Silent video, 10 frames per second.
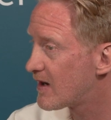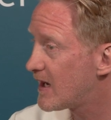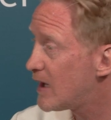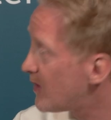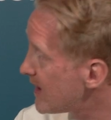
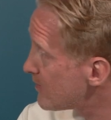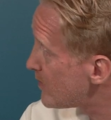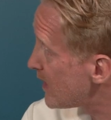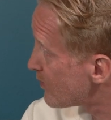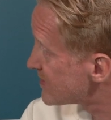keeping
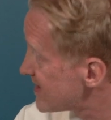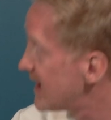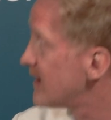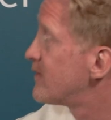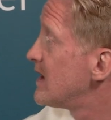people
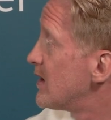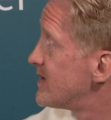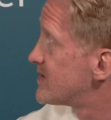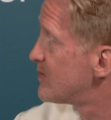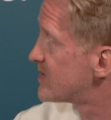safe,
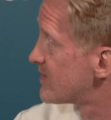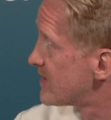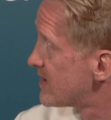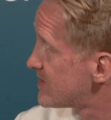in terms of the